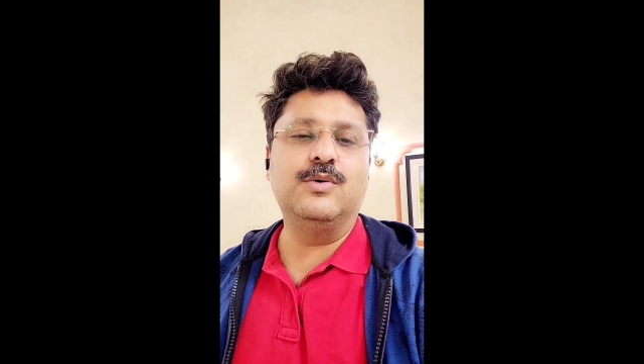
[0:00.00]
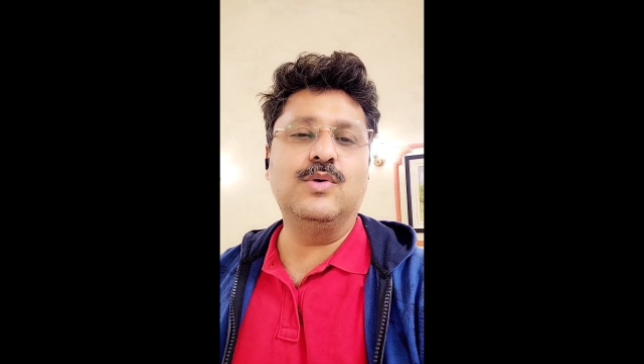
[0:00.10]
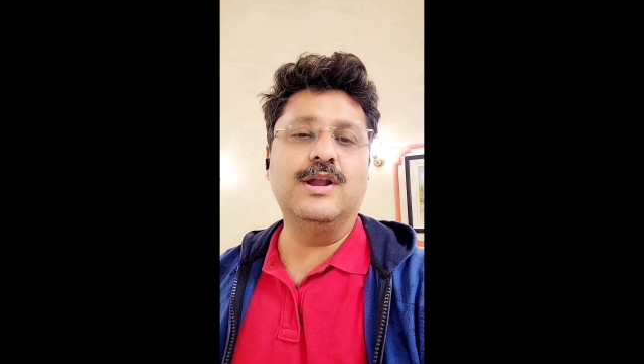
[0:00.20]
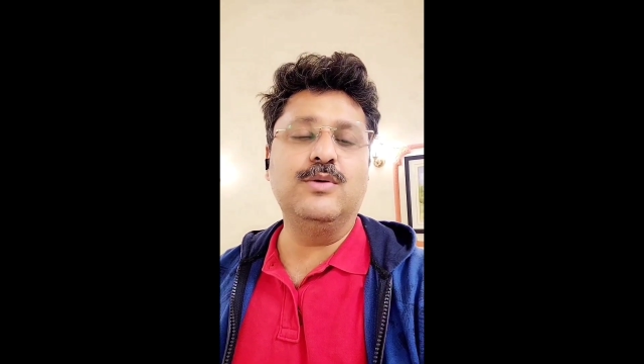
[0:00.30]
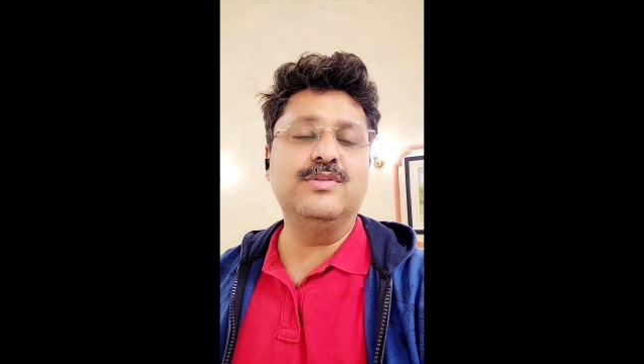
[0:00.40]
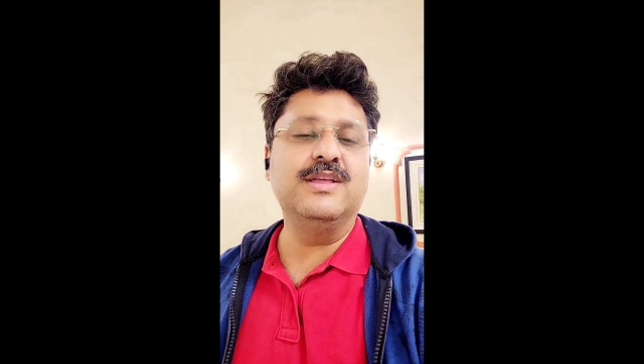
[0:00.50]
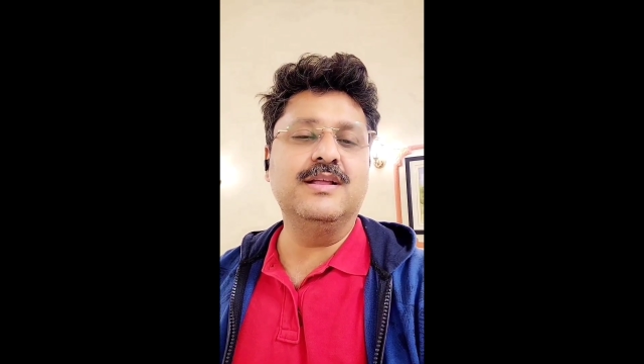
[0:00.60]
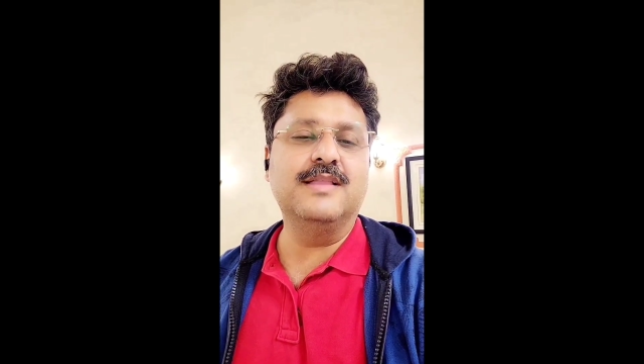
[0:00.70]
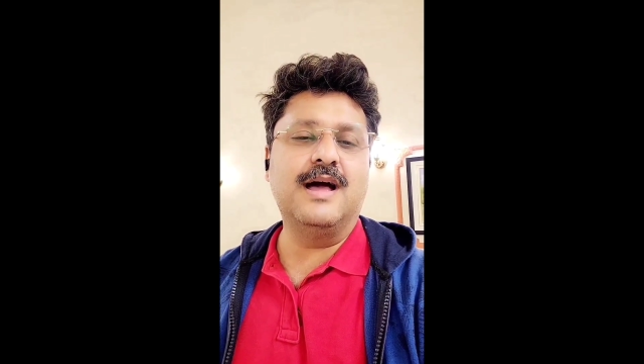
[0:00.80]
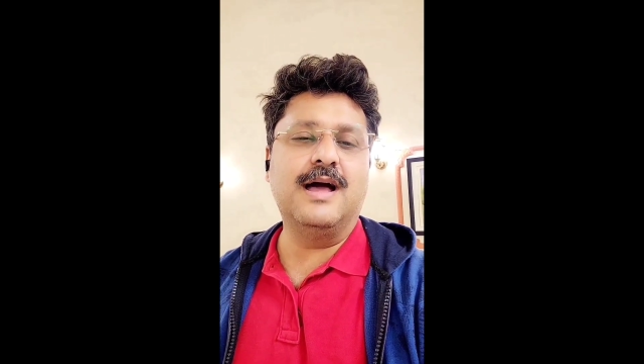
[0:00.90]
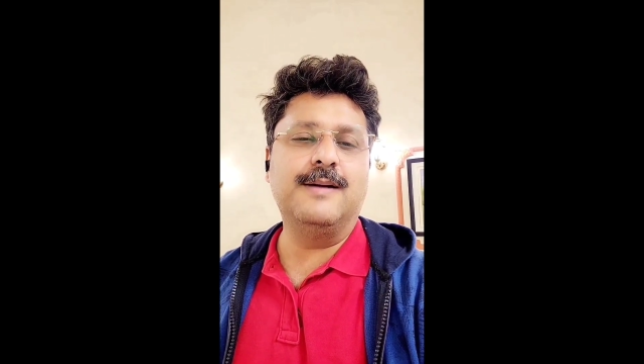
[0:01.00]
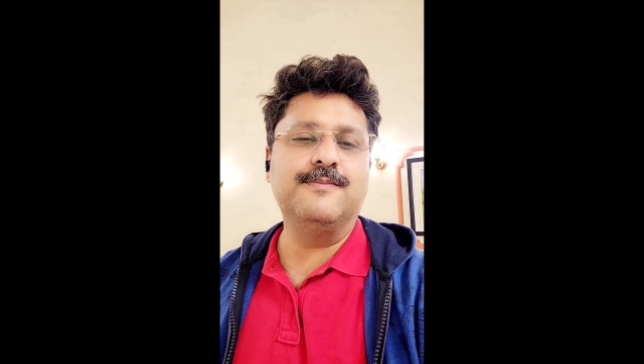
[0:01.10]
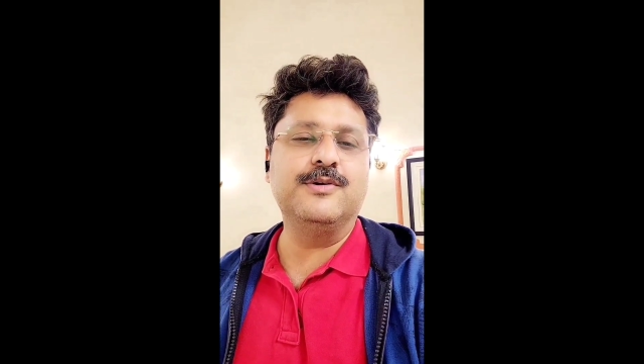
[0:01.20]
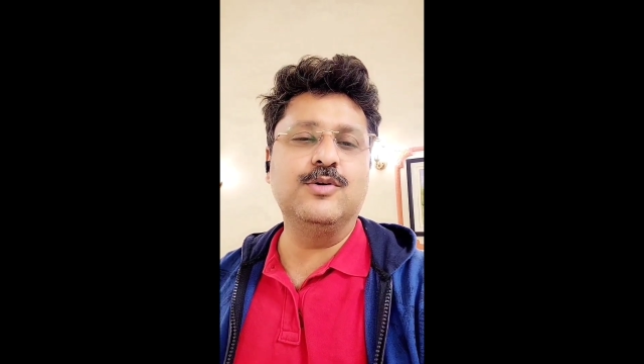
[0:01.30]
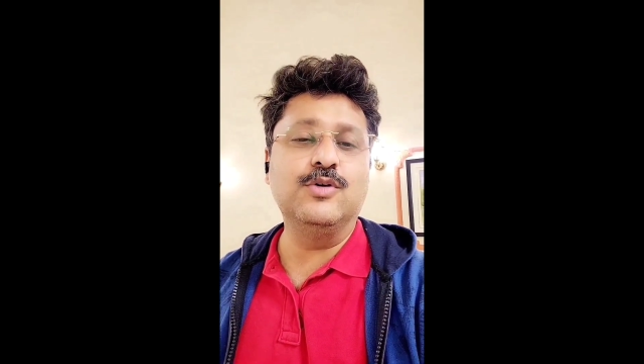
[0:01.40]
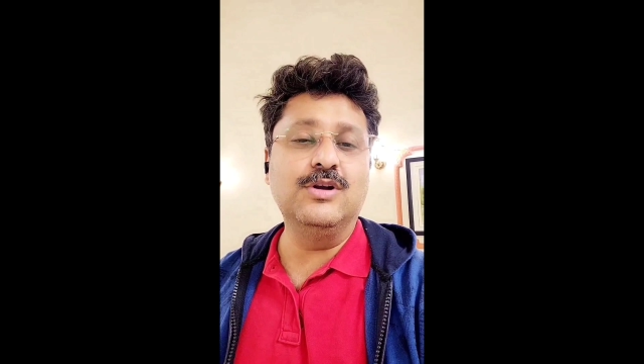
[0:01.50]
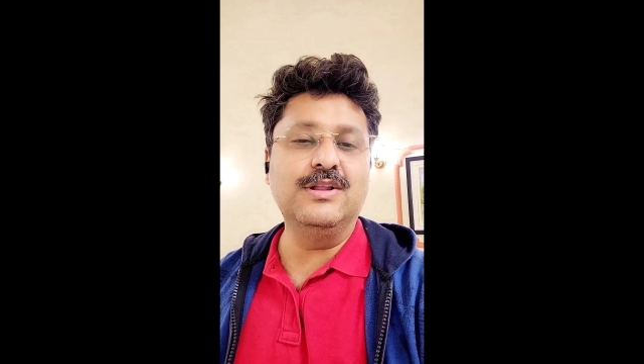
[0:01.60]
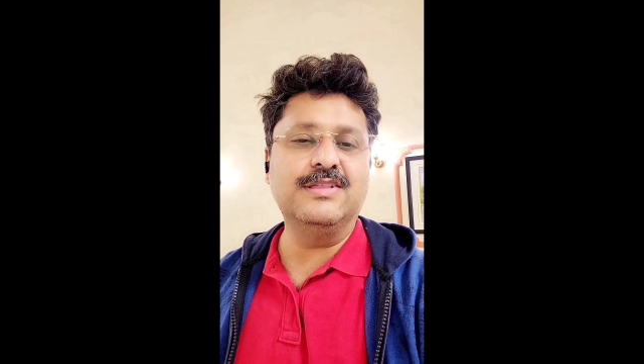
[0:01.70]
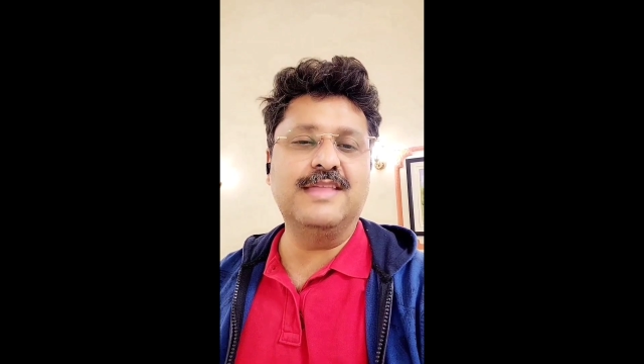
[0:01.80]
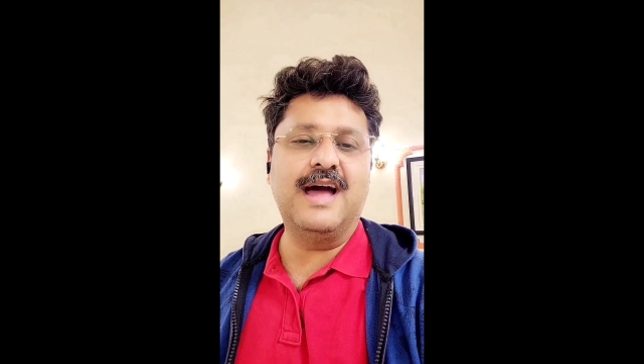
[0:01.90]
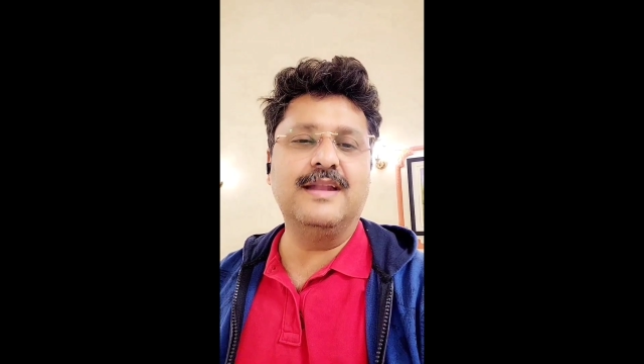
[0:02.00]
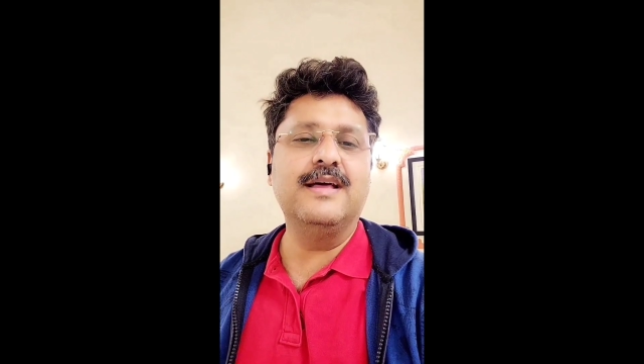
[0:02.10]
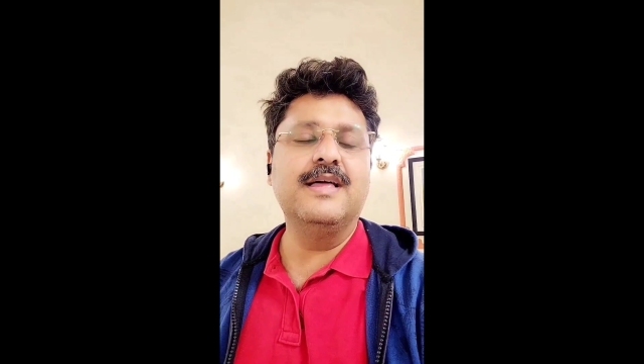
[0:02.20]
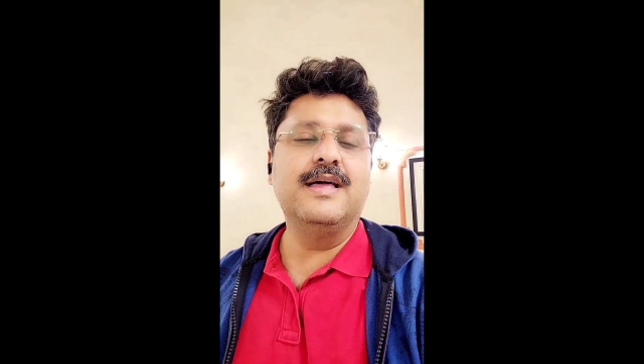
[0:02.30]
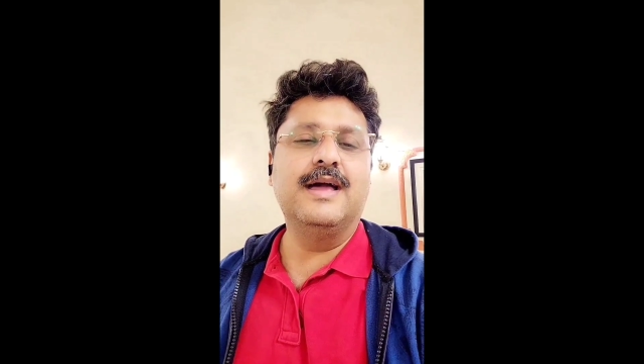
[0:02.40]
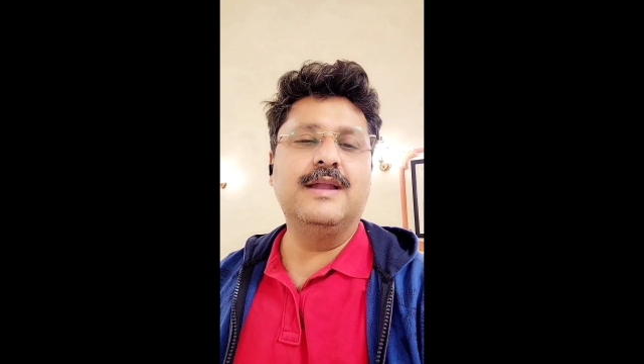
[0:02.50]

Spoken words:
who are using the Google is that